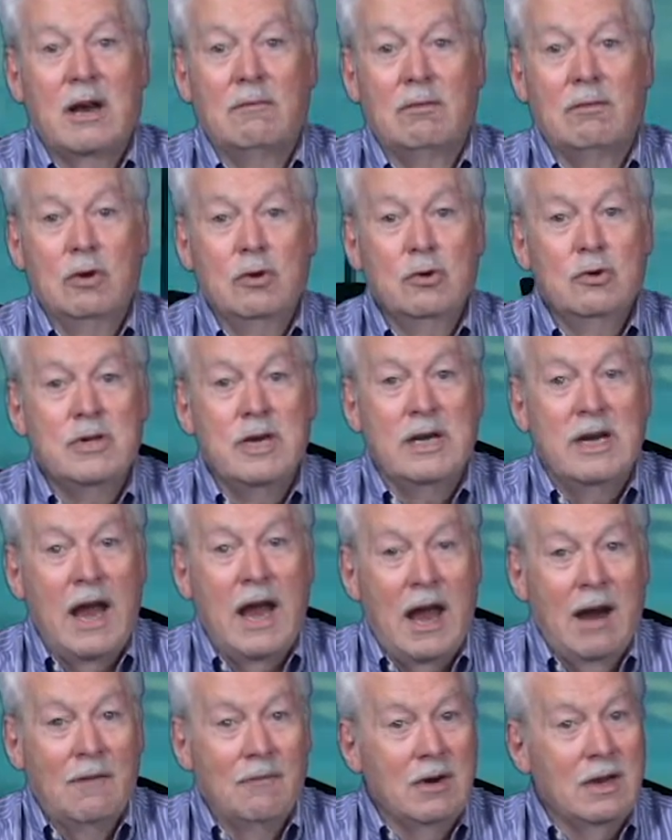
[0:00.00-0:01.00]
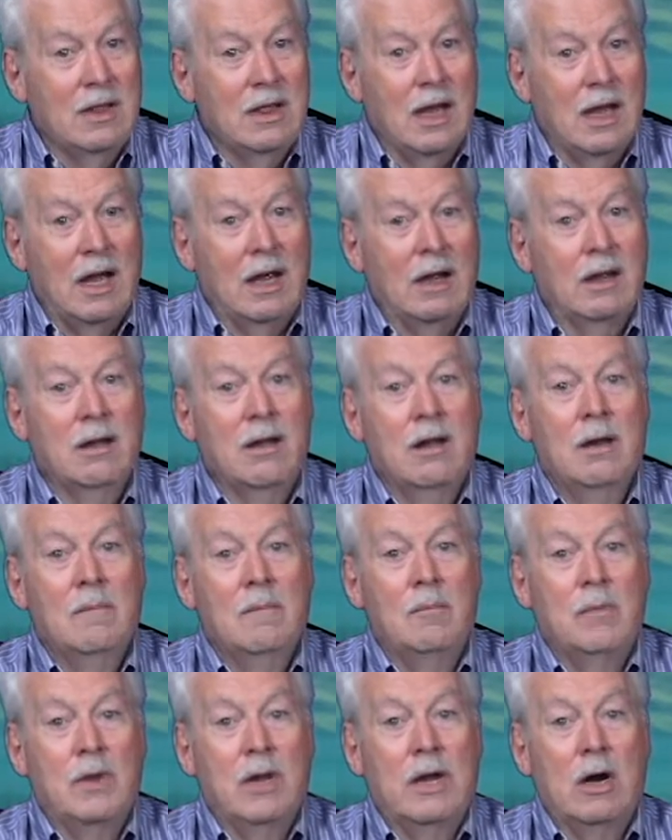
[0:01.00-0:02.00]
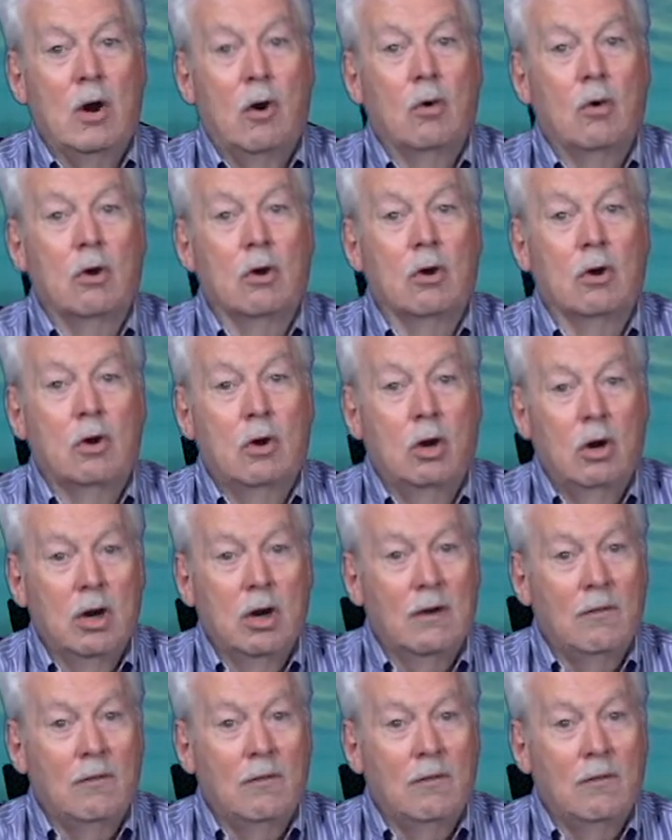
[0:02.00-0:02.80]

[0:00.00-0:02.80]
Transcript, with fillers: of losing everything, the owner could